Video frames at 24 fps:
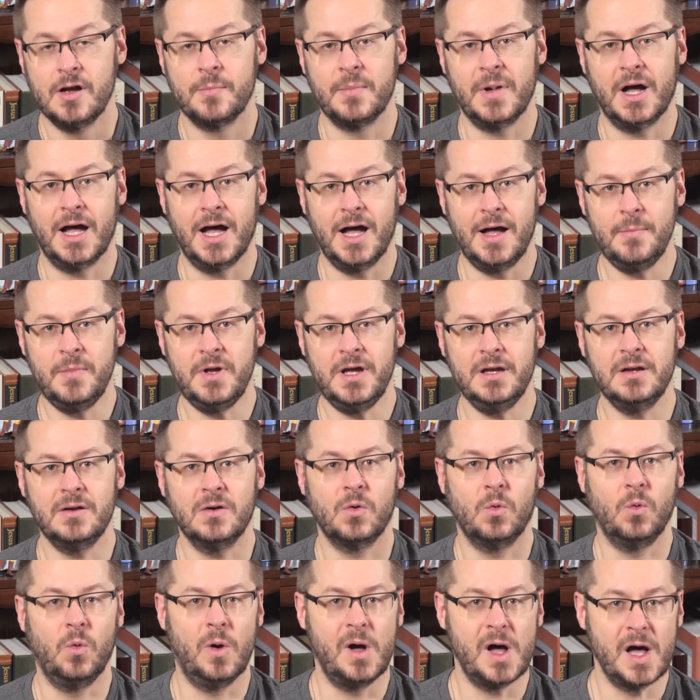Muhammad
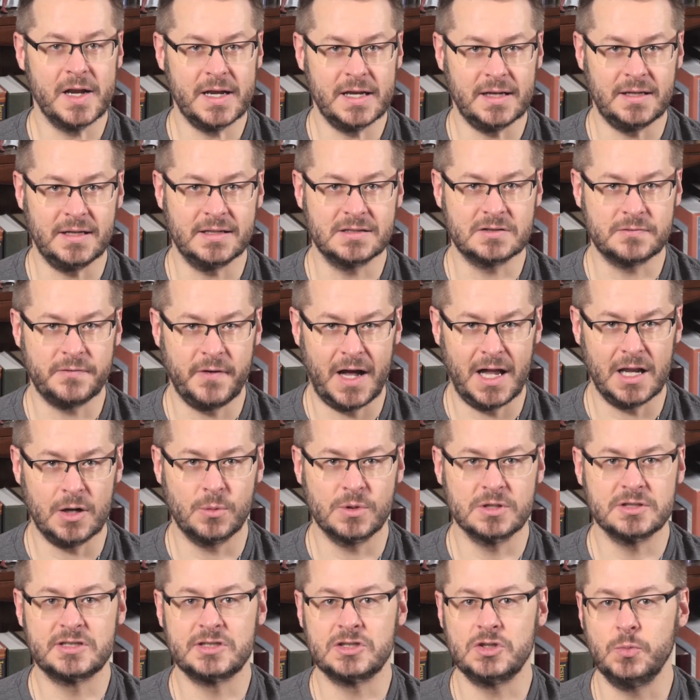wanted his
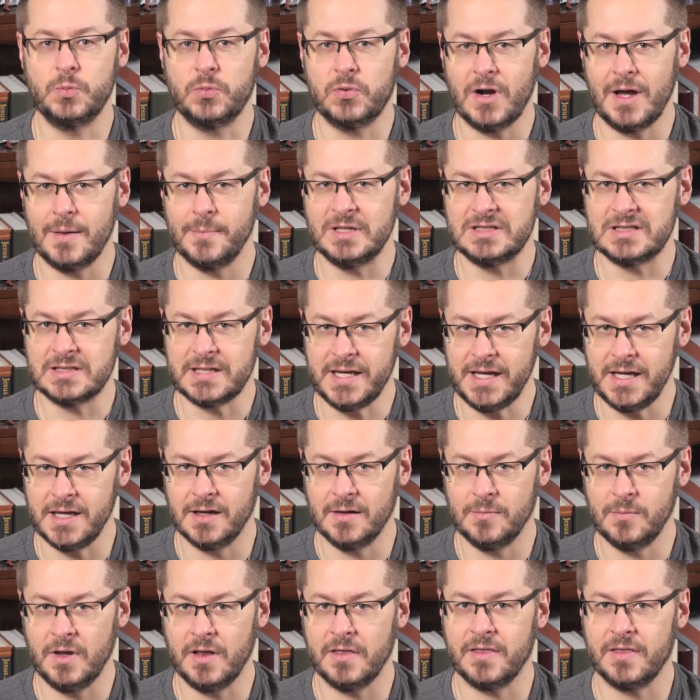followers to promise him